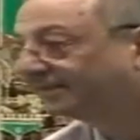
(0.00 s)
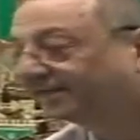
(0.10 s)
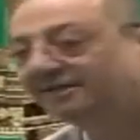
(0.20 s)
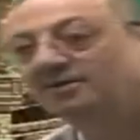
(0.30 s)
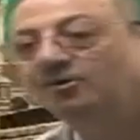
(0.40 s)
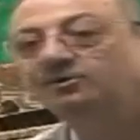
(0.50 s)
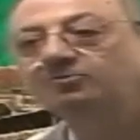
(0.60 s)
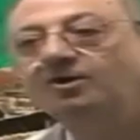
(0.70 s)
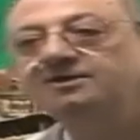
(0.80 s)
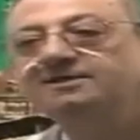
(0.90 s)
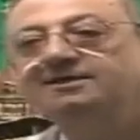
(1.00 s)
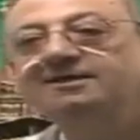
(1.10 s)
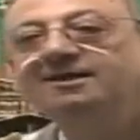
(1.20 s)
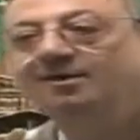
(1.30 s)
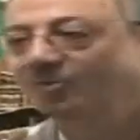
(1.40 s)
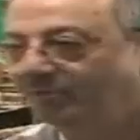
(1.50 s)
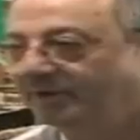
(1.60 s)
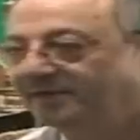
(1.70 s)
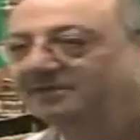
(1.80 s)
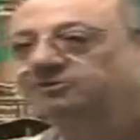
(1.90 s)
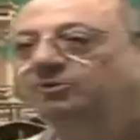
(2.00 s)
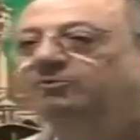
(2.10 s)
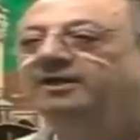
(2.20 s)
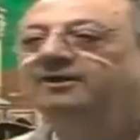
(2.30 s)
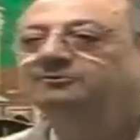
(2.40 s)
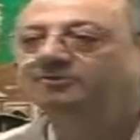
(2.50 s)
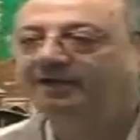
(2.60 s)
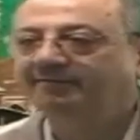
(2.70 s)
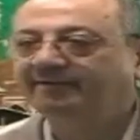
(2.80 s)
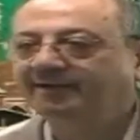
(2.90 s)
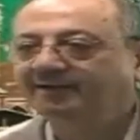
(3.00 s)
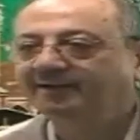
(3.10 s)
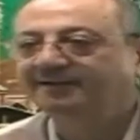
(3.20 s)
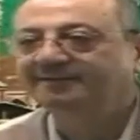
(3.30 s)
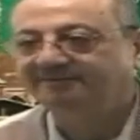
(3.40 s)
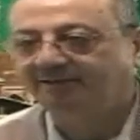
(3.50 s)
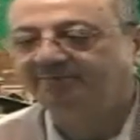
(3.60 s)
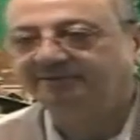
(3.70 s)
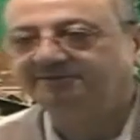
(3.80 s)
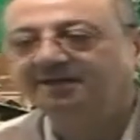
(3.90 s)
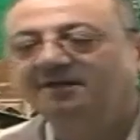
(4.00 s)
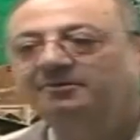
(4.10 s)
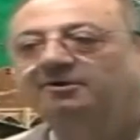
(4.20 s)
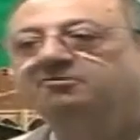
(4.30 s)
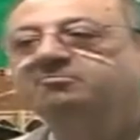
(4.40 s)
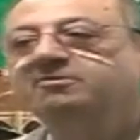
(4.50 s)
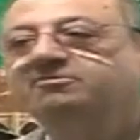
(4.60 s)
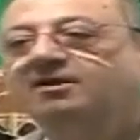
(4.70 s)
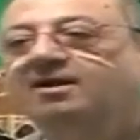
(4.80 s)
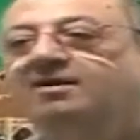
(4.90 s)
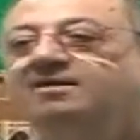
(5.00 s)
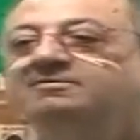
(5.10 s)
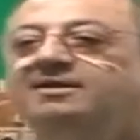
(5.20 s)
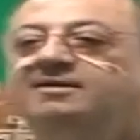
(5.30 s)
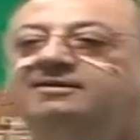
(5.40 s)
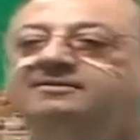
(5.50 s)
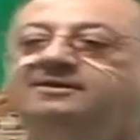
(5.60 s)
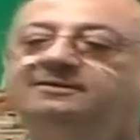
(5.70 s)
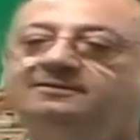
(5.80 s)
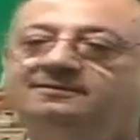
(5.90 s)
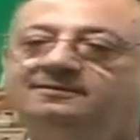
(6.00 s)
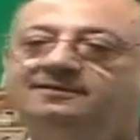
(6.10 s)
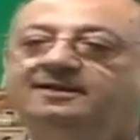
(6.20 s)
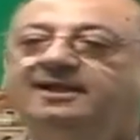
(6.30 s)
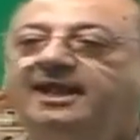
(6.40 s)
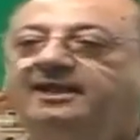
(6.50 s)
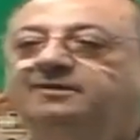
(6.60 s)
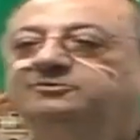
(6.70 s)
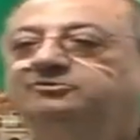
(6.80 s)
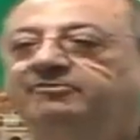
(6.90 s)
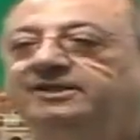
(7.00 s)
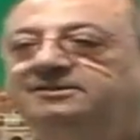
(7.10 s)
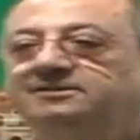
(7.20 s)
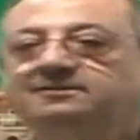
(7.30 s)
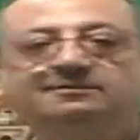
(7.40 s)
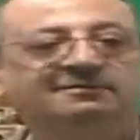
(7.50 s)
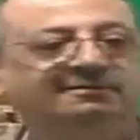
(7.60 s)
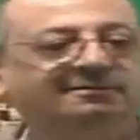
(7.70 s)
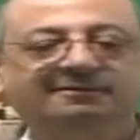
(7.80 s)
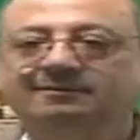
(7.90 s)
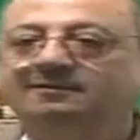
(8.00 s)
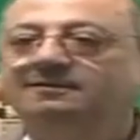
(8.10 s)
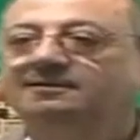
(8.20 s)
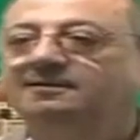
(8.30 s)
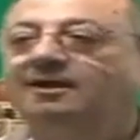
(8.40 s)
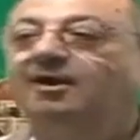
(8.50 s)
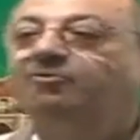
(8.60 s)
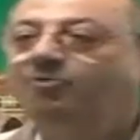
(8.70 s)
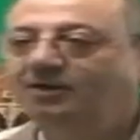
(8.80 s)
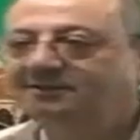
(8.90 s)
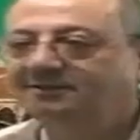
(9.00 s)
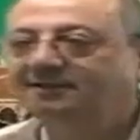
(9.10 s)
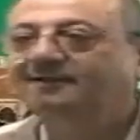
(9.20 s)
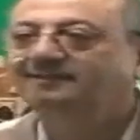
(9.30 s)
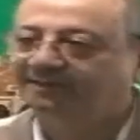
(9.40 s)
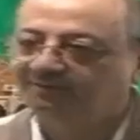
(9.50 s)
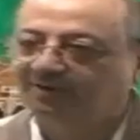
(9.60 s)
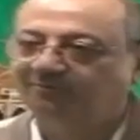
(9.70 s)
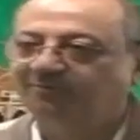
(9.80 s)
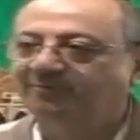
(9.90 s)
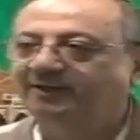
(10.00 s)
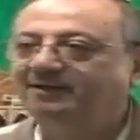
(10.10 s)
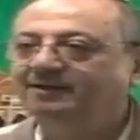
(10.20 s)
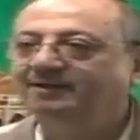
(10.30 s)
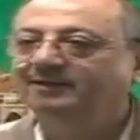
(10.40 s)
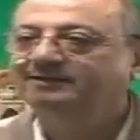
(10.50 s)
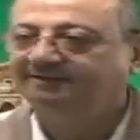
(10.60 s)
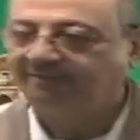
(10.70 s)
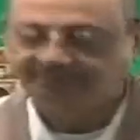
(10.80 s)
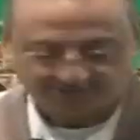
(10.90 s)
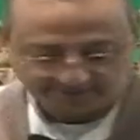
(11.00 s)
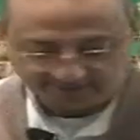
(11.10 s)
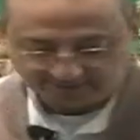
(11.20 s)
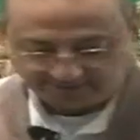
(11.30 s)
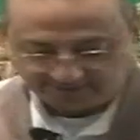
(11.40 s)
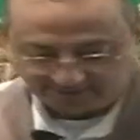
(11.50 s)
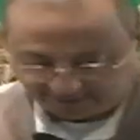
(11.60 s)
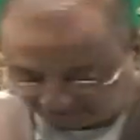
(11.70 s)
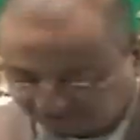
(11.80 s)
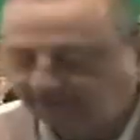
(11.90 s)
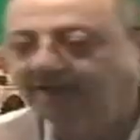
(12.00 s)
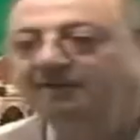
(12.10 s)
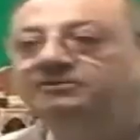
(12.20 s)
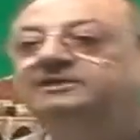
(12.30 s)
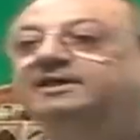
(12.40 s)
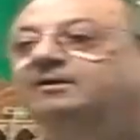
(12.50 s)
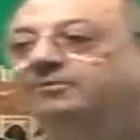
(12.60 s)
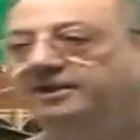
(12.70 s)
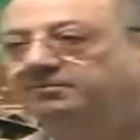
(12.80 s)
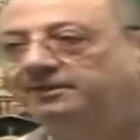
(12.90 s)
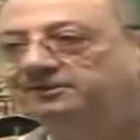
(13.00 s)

It denotes what? Weight. So we have to have a tamiz. Because miskala zarratin, atom's weight of what? Then you have to bring tamiz. Eh? Inshallah, we take a break, brothers